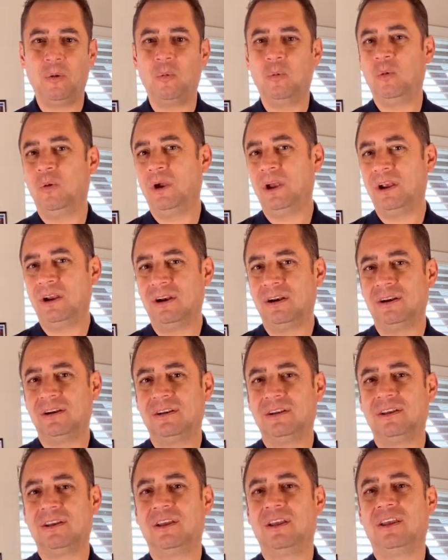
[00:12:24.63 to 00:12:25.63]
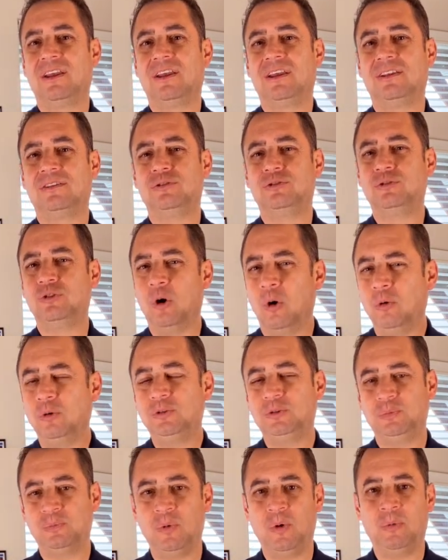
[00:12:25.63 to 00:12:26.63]
were
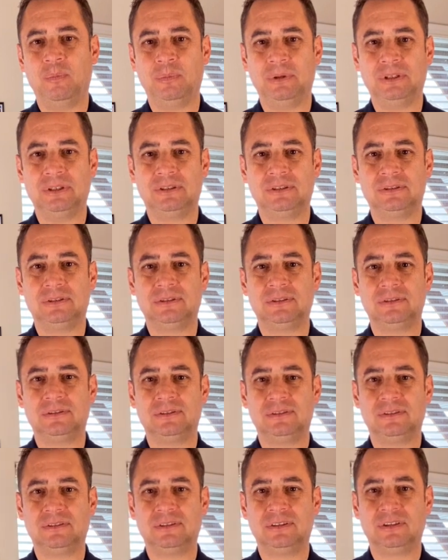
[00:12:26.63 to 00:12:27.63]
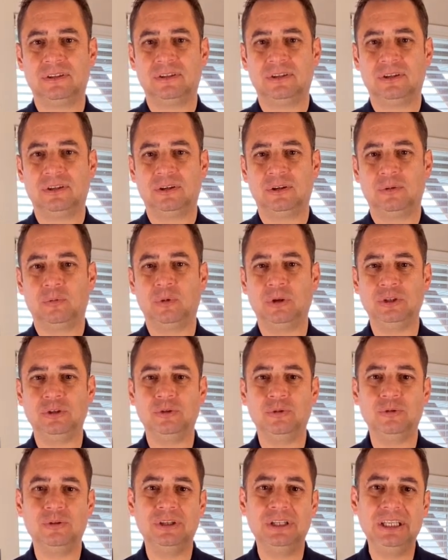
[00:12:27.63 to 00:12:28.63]
those moments when
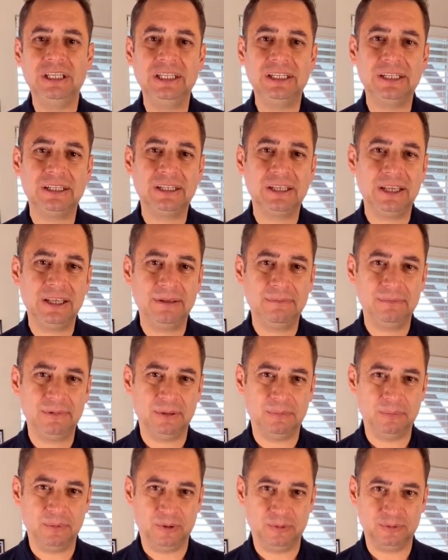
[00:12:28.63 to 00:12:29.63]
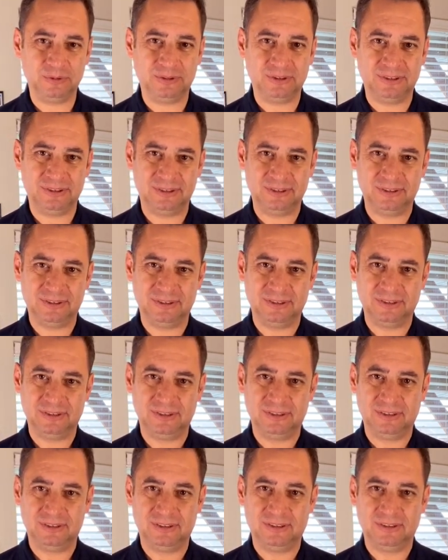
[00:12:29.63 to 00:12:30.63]
you needed him the most?
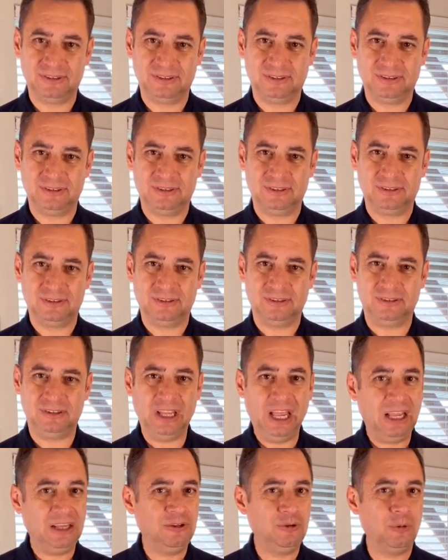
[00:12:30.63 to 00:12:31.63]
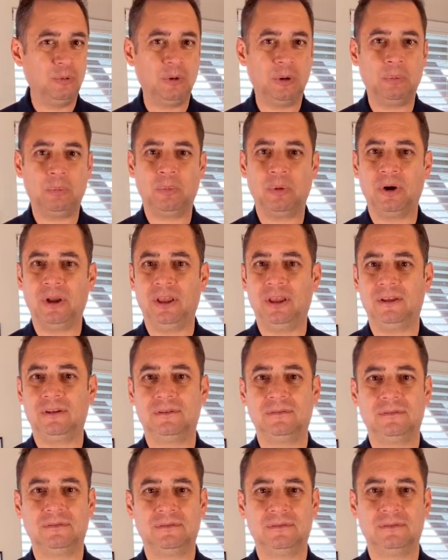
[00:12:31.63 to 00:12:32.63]
Then you were praying.
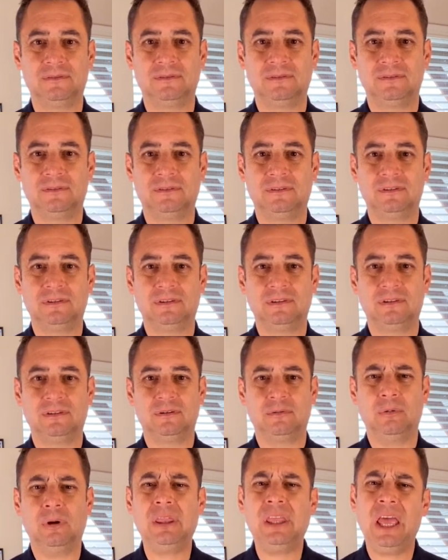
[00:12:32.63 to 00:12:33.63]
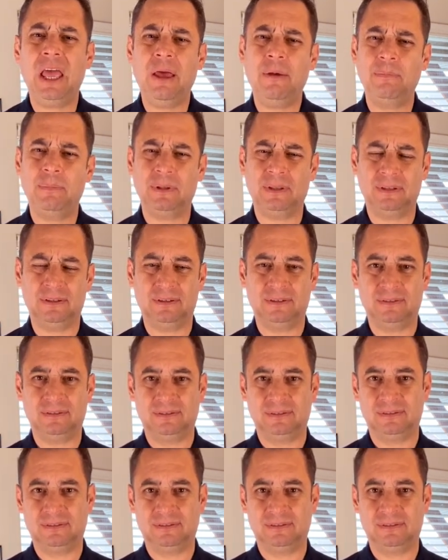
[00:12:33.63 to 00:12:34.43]
What happened?